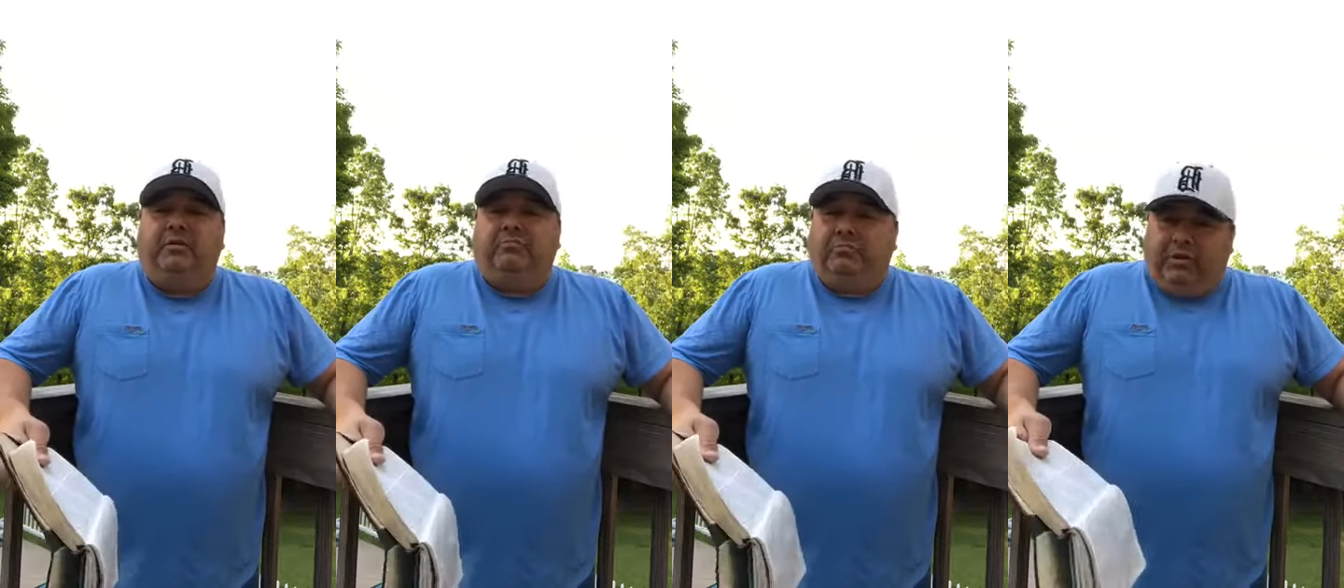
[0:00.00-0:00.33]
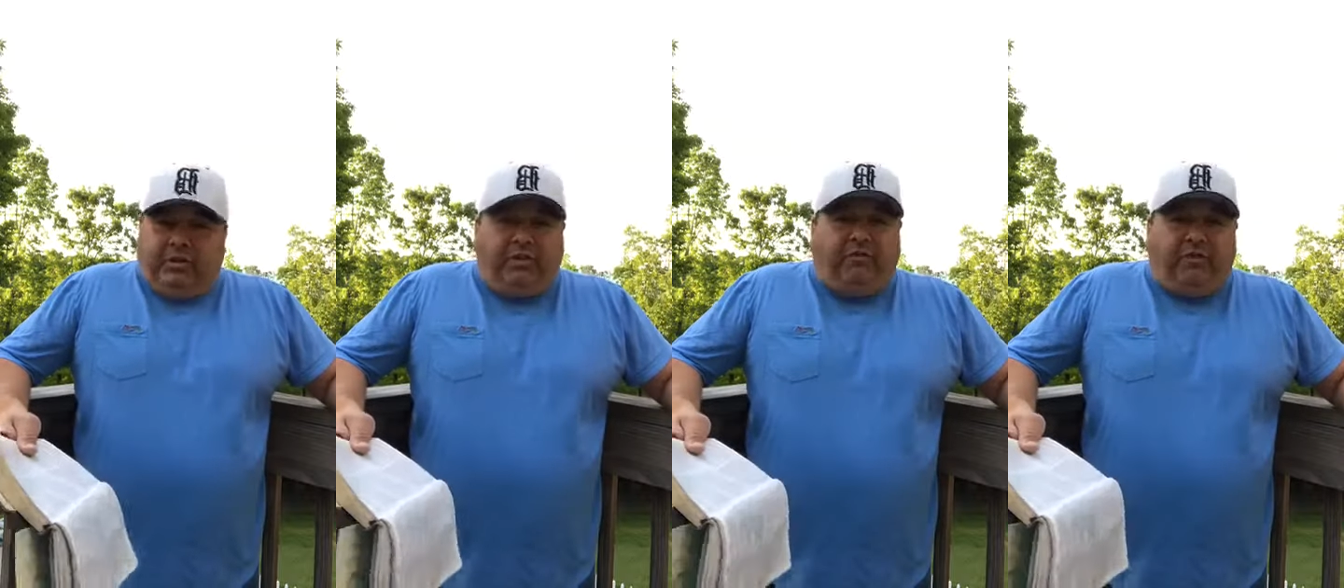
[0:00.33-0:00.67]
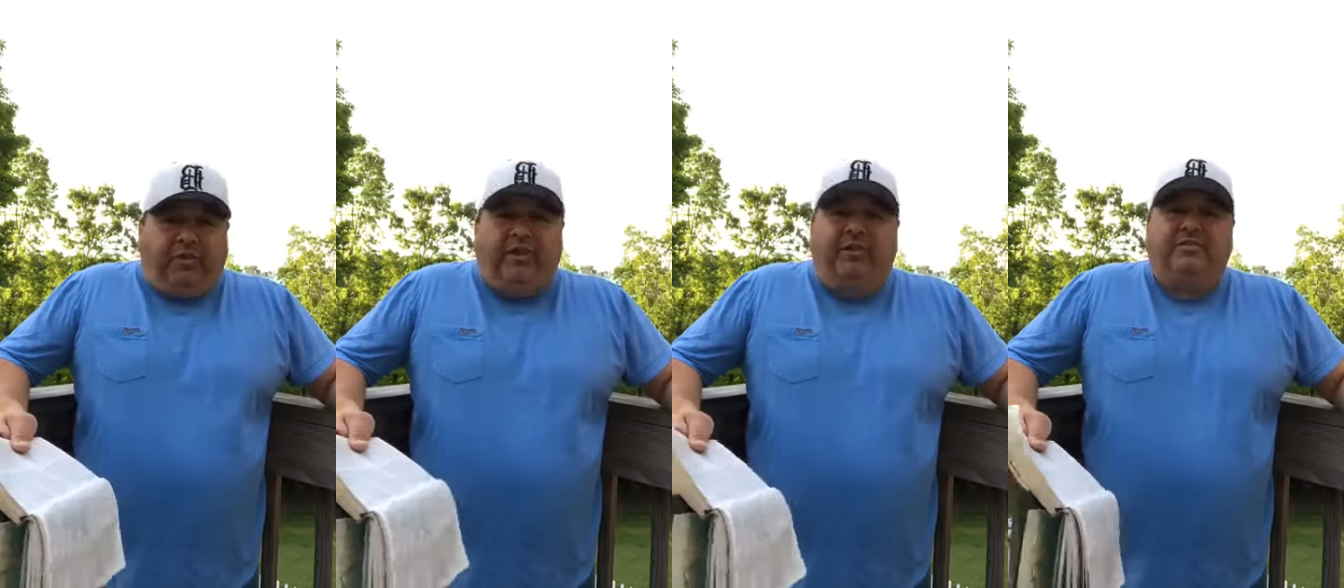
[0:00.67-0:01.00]
belief
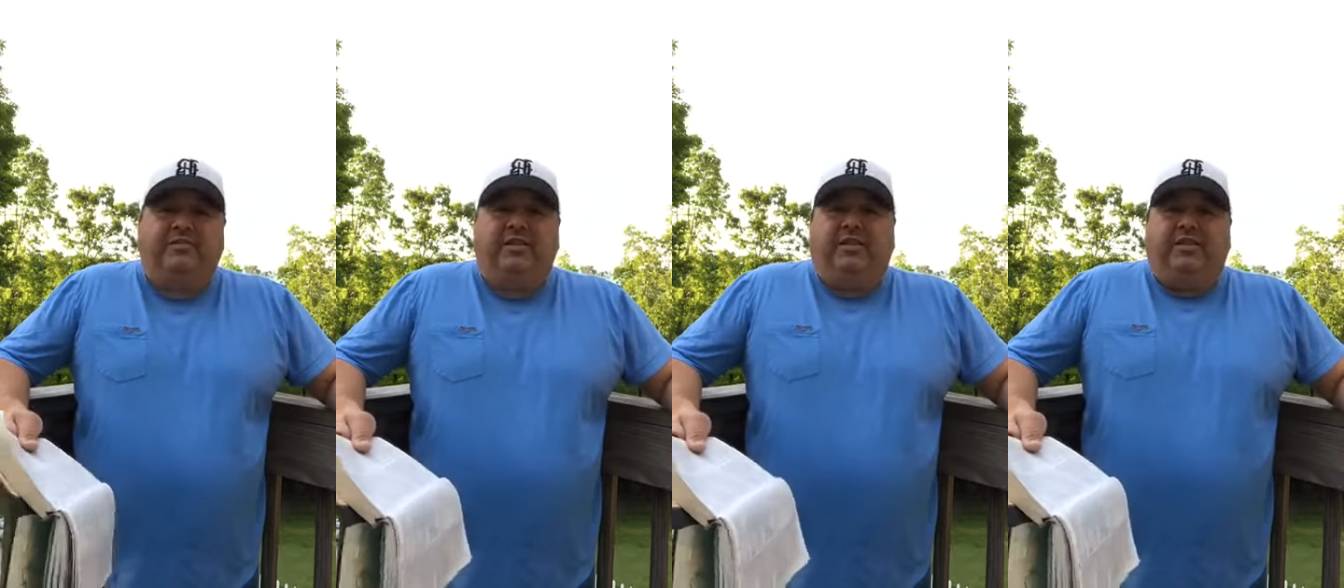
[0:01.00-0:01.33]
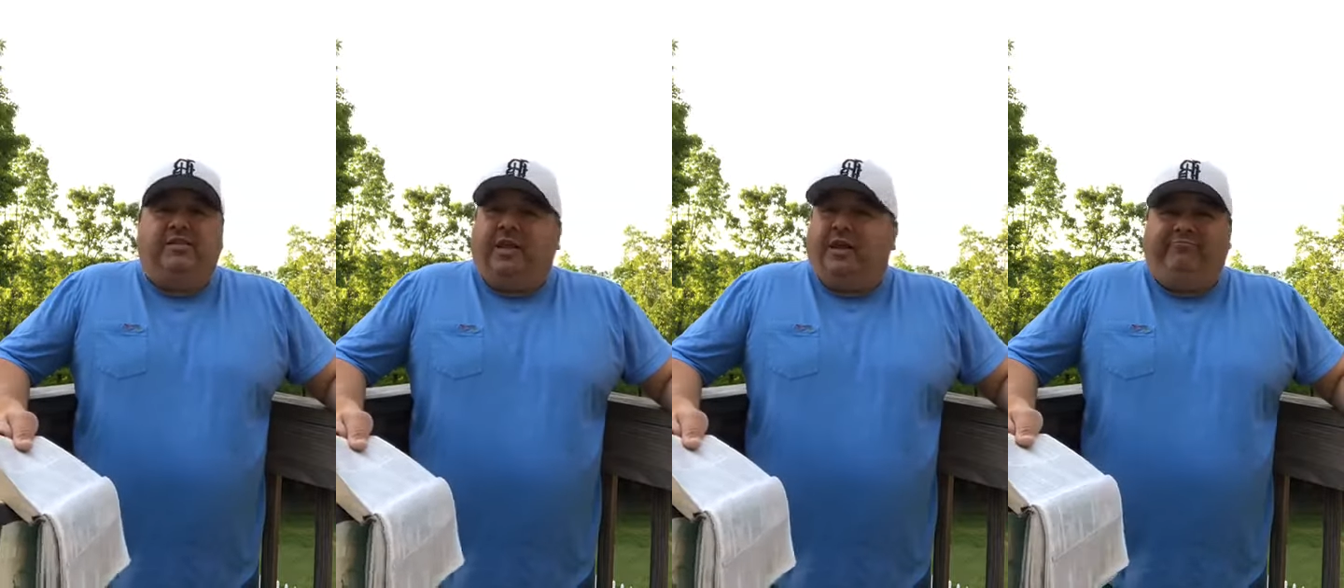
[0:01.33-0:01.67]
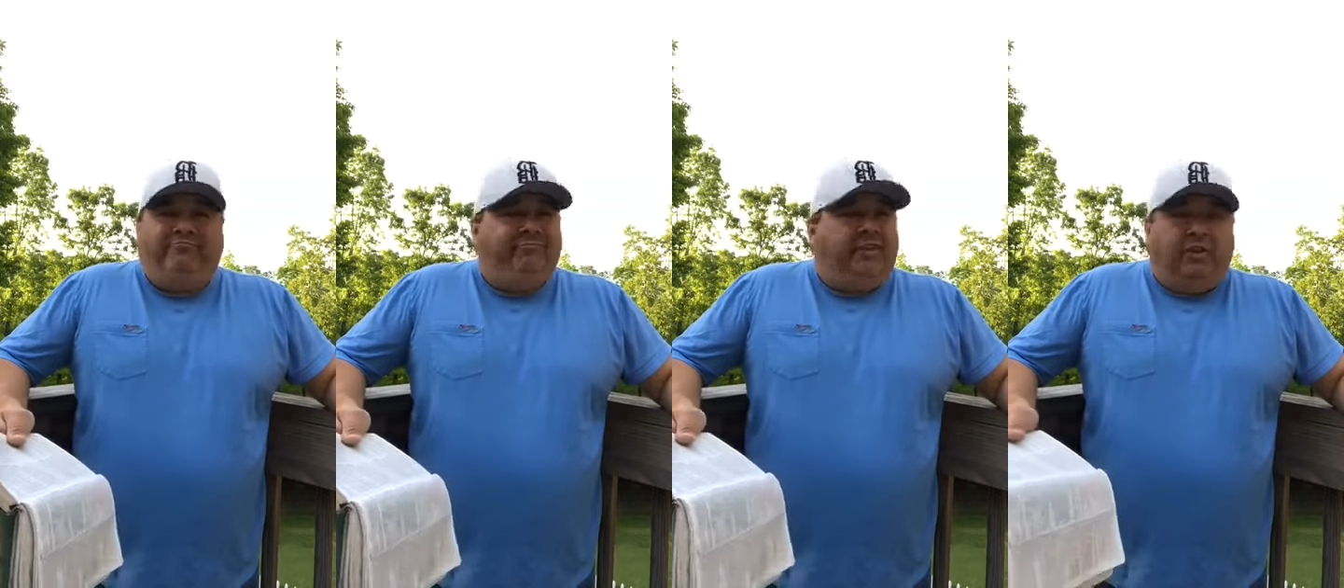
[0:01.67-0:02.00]
is that
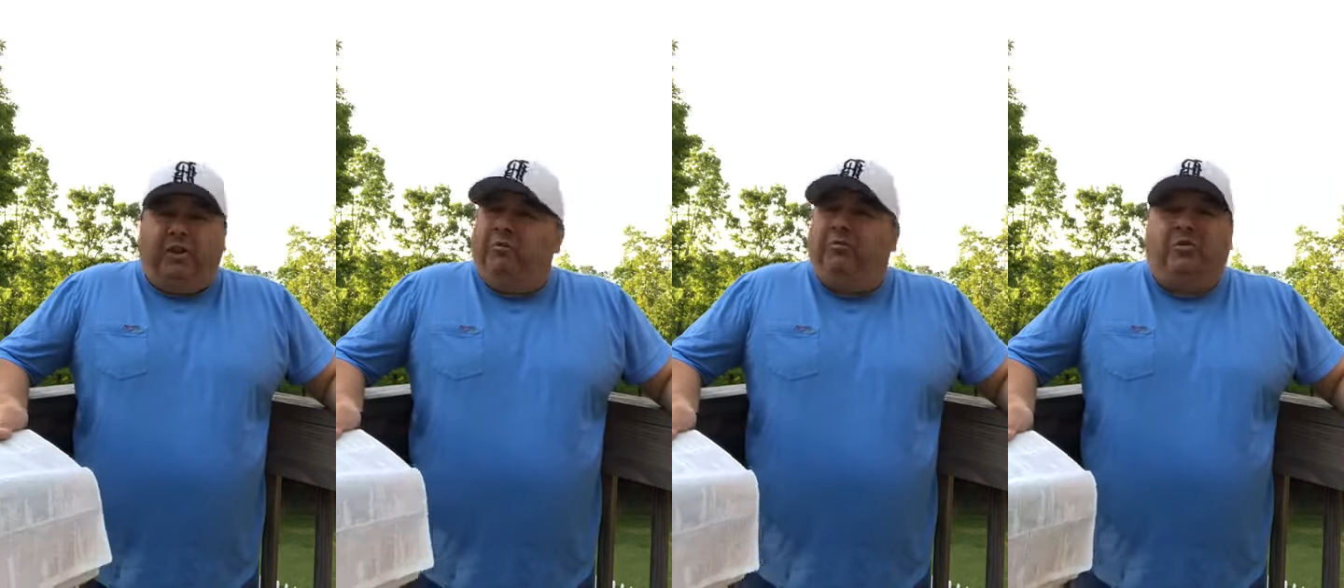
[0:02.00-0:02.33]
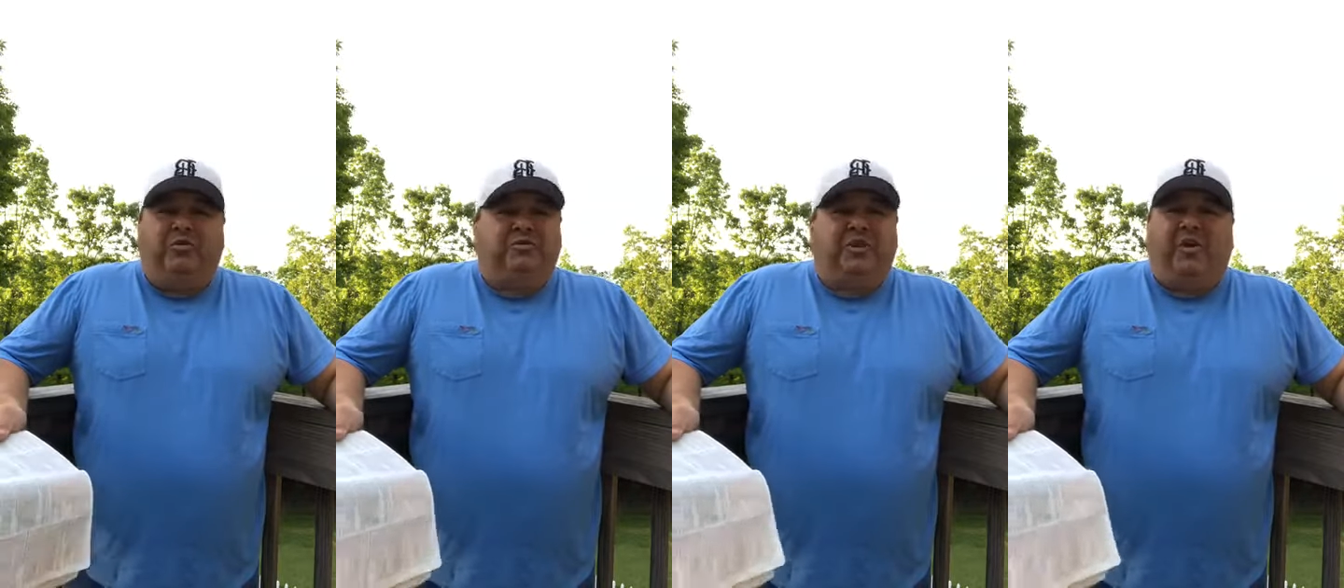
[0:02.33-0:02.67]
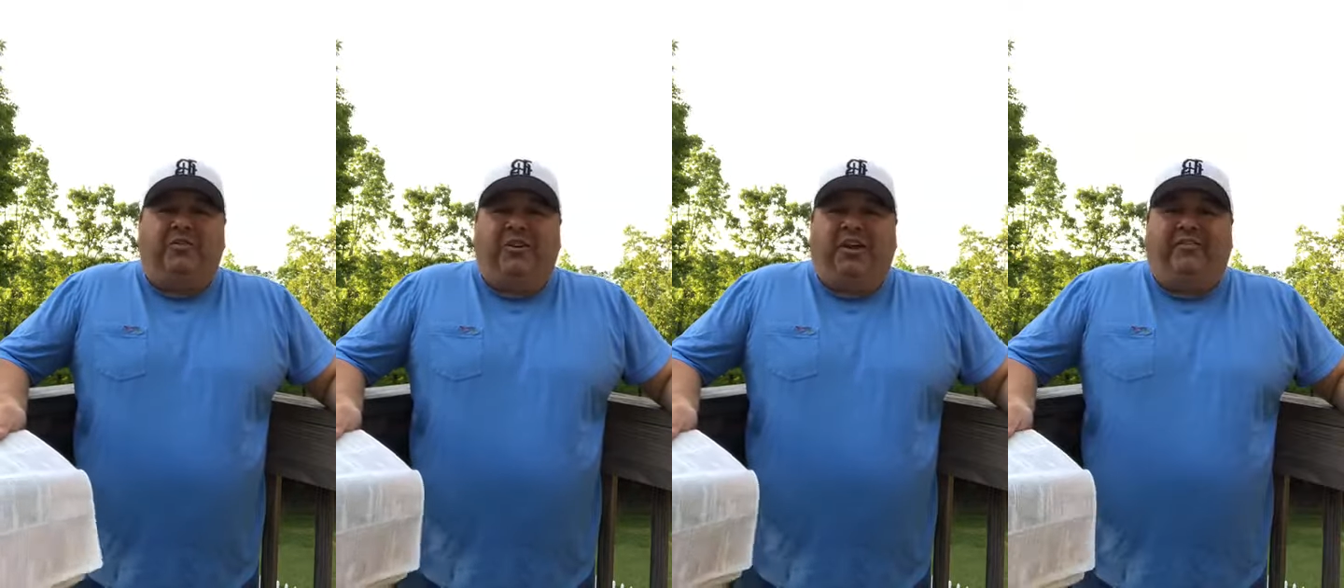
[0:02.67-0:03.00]
a little more
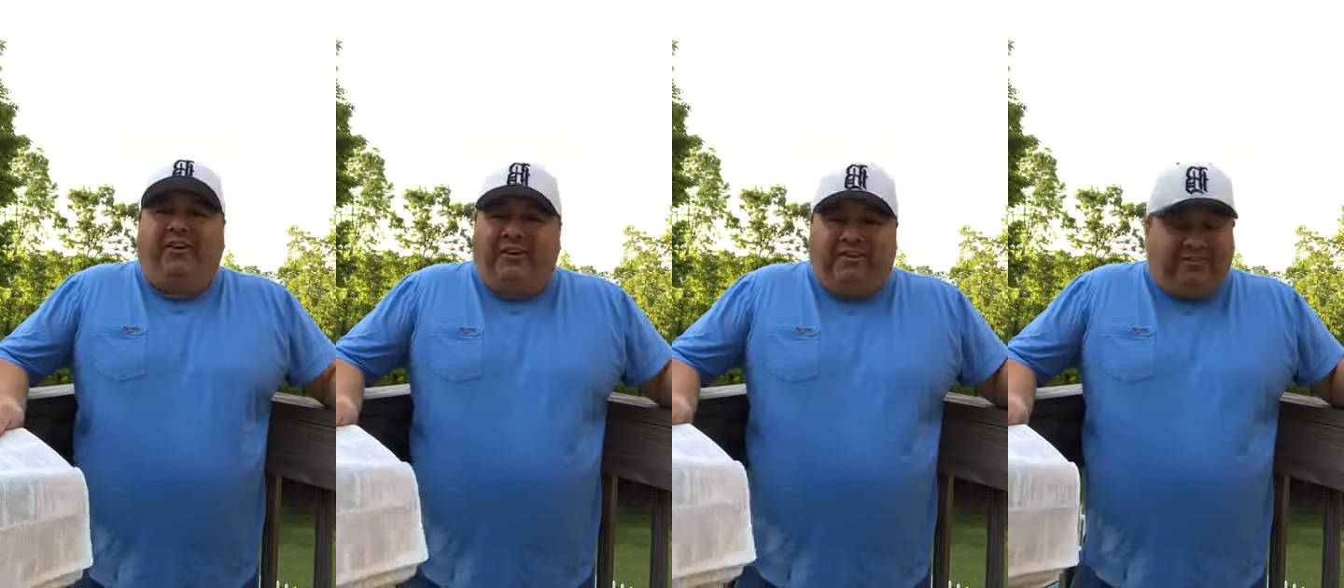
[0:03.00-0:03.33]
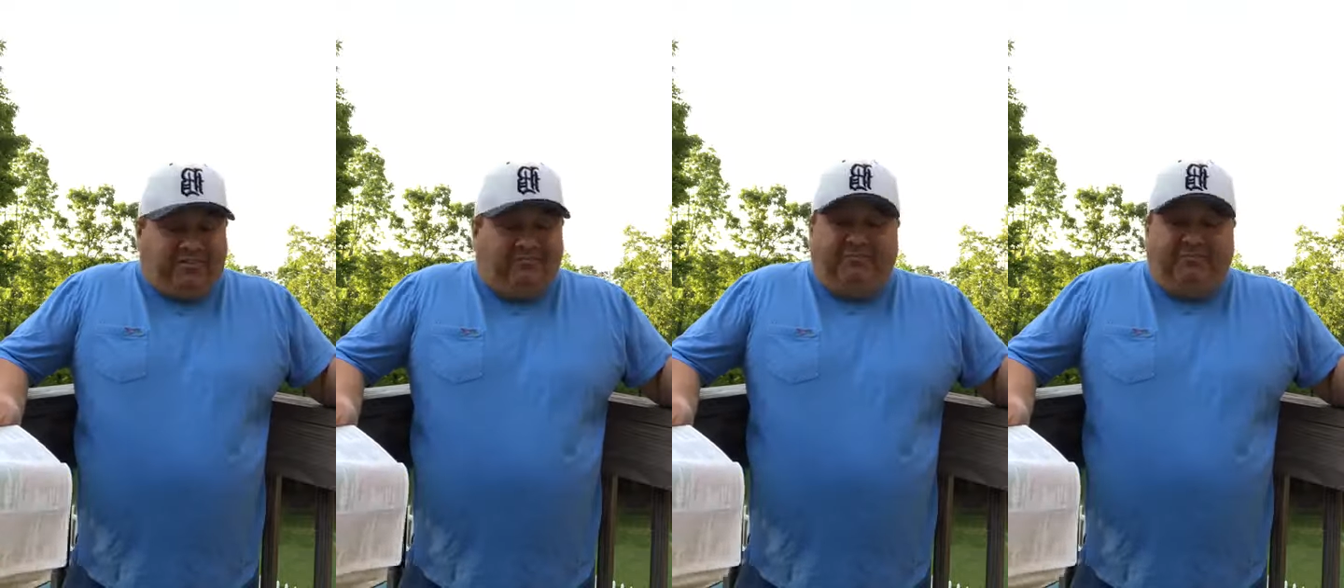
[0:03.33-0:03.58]
salt never hurts.